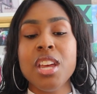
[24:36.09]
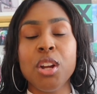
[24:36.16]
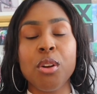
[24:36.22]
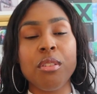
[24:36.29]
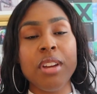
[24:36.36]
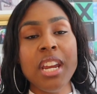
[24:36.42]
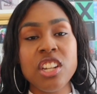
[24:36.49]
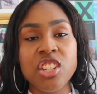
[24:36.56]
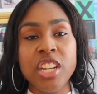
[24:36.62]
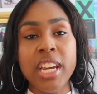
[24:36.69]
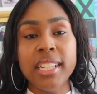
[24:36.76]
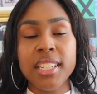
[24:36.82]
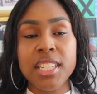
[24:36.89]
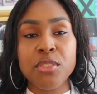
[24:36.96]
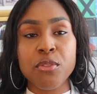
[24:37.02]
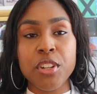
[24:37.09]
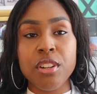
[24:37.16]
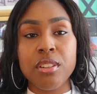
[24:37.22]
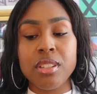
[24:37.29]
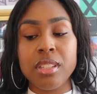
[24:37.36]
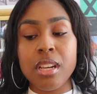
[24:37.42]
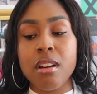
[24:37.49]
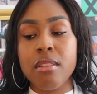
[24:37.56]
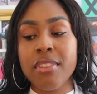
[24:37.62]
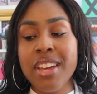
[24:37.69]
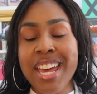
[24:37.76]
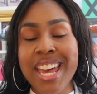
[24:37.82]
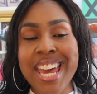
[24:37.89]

Create a checklist for yourself.